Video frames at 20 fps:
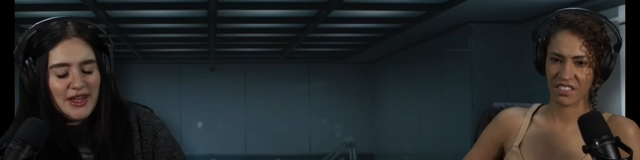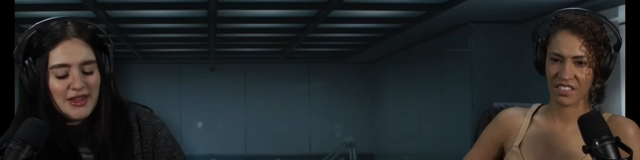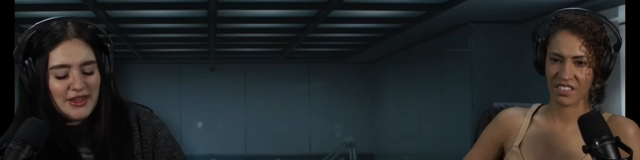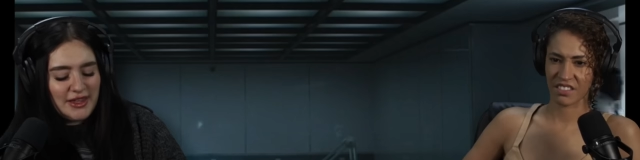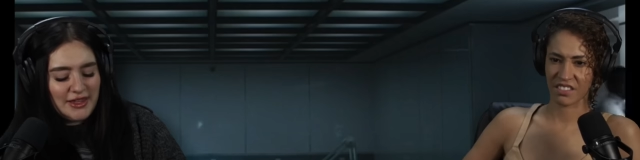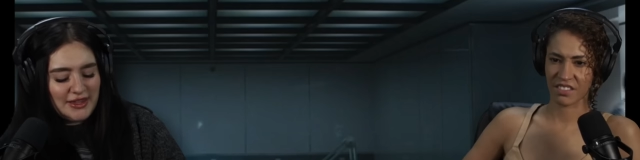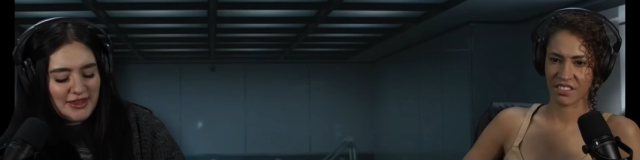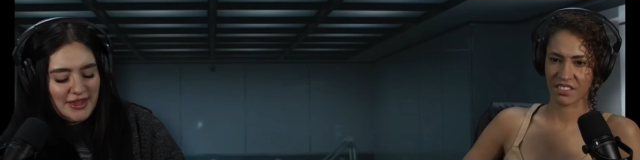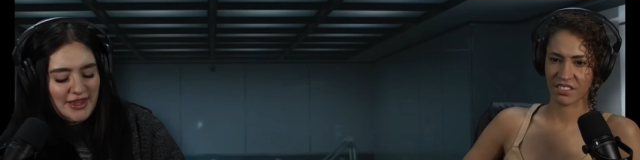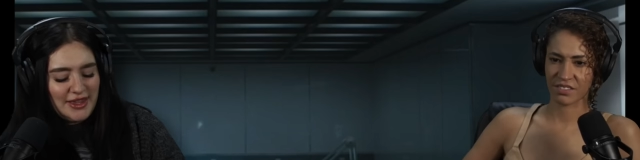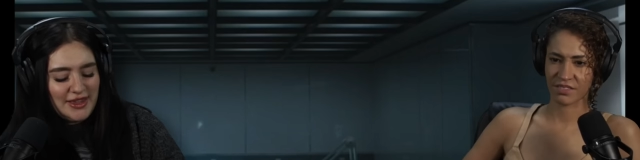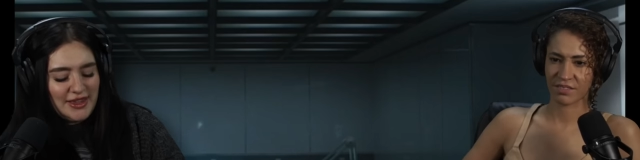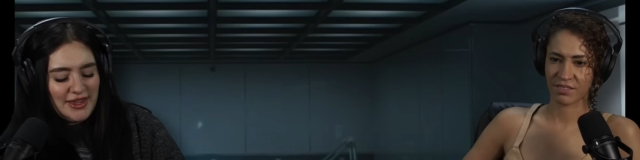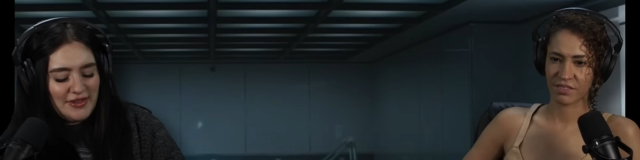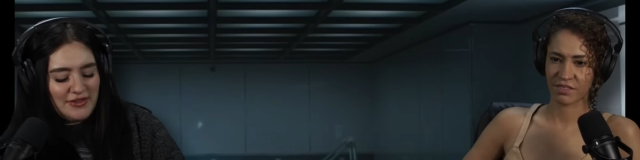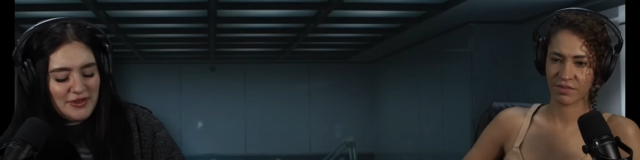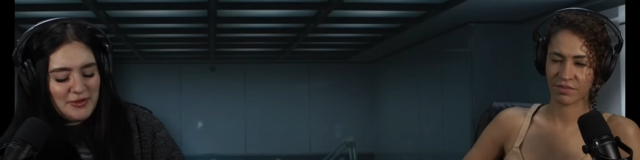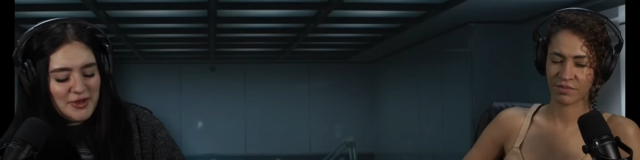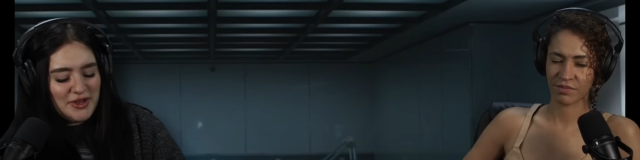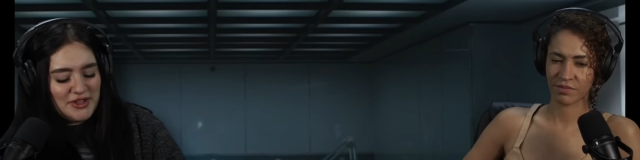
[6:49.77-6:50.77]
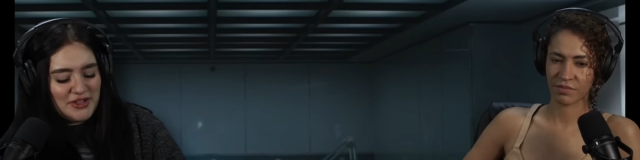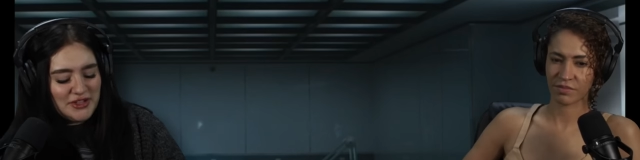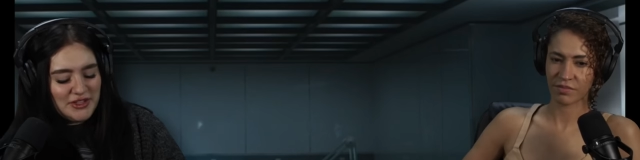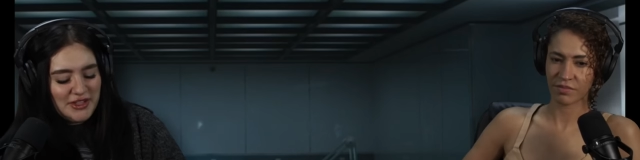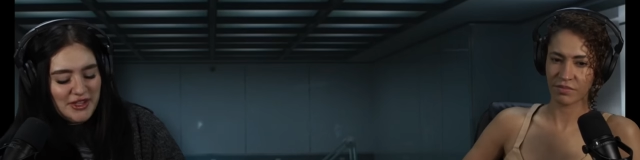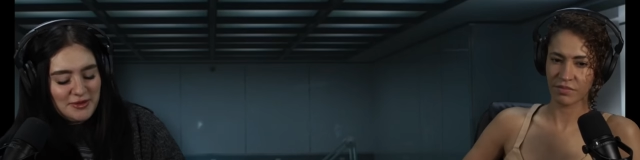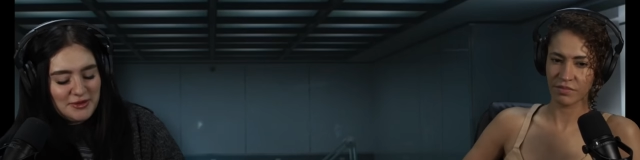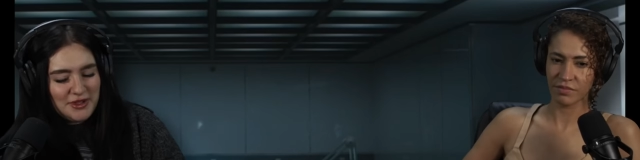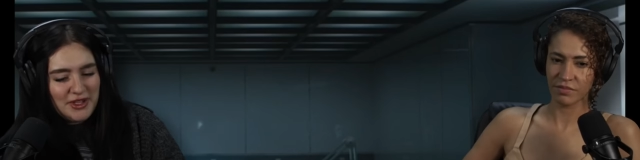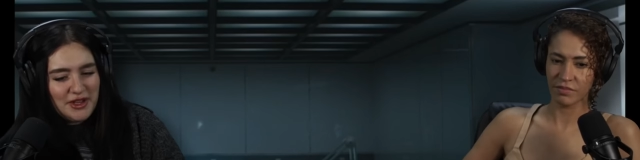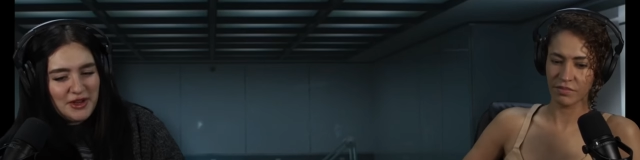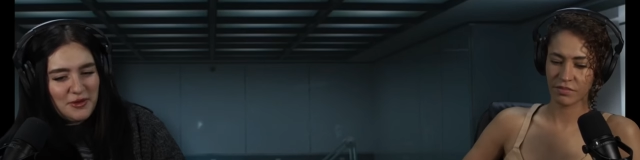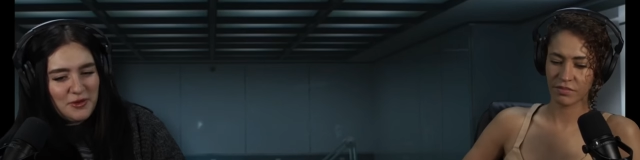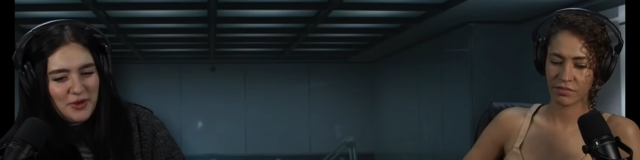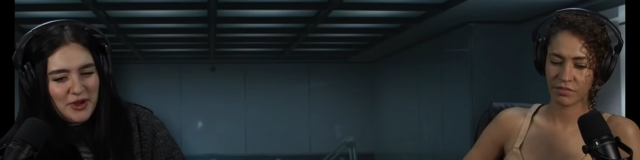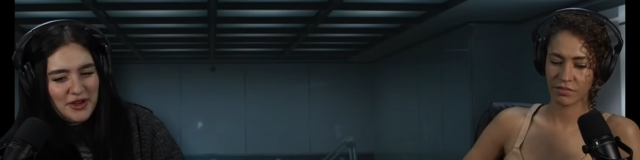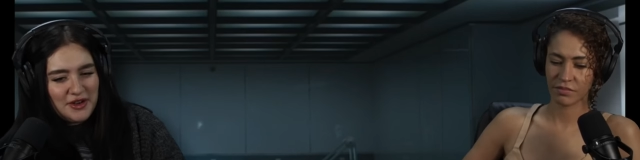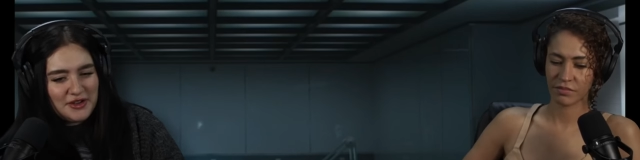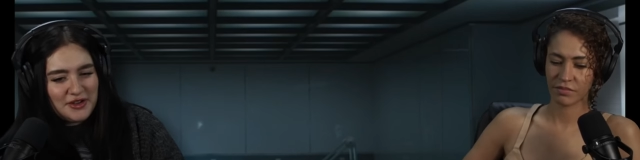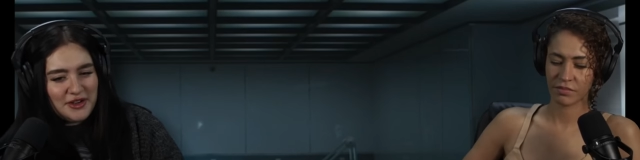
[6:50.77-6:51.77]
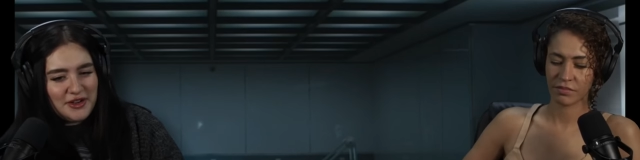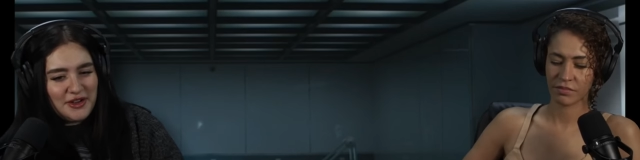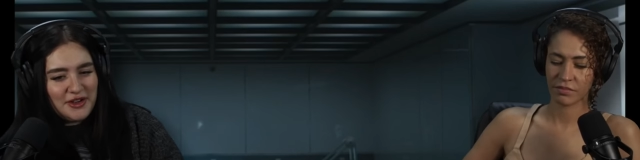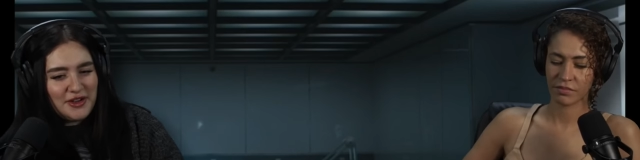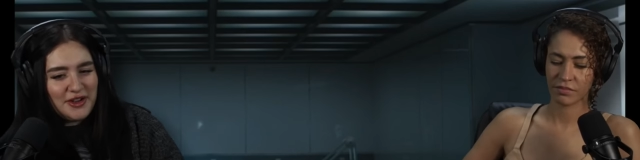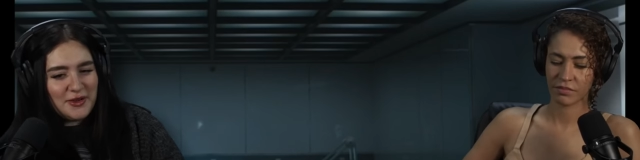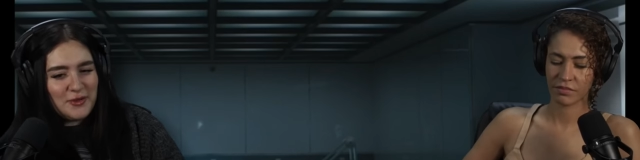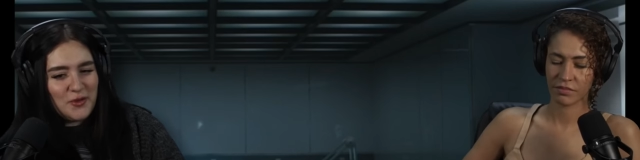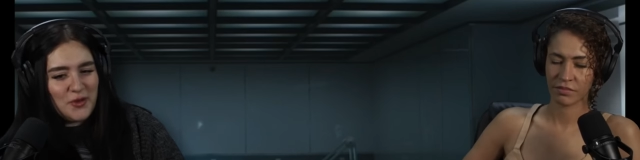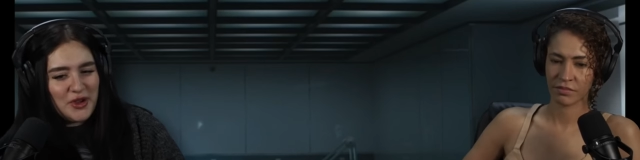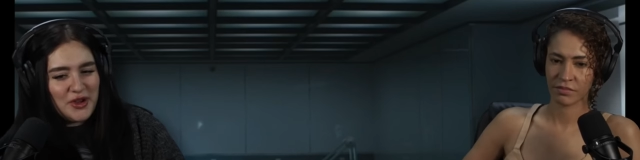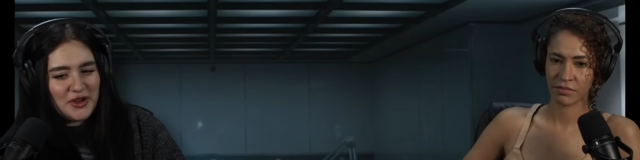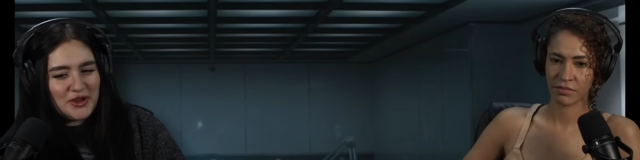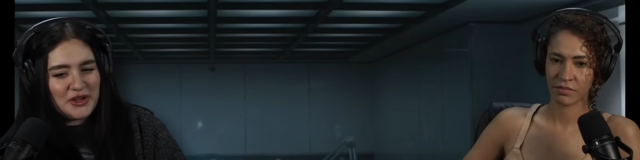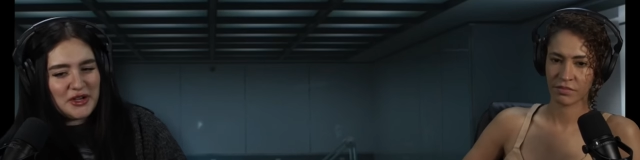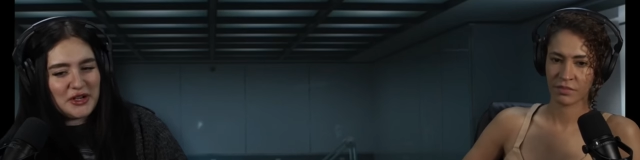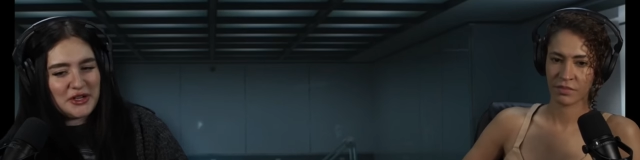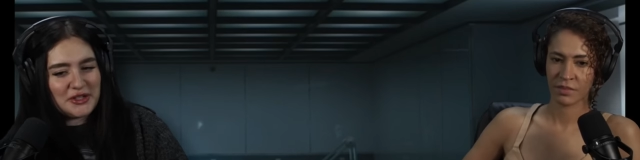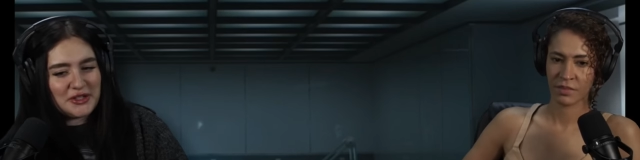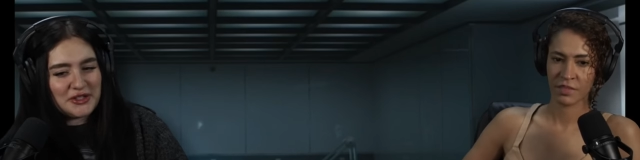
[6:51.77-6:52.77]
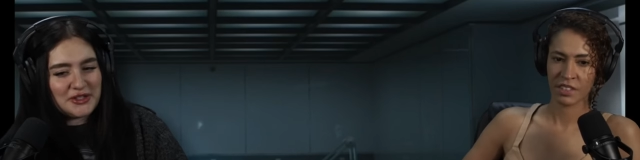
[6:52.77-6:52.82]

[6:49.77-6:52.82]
Speaker 1: Like everybody just keeps getting weirder and weirder.